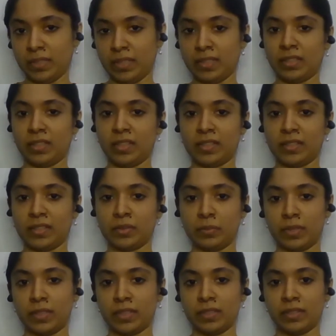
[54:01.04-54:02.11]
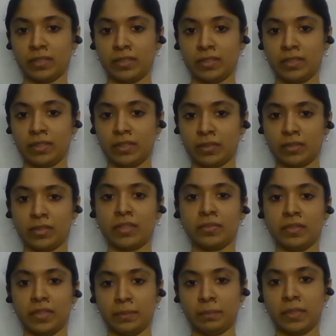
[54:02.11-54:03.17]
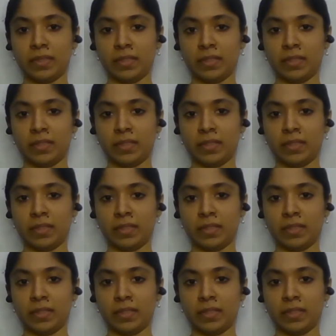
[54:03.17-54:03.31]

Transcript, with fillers: in a nice way. So I felt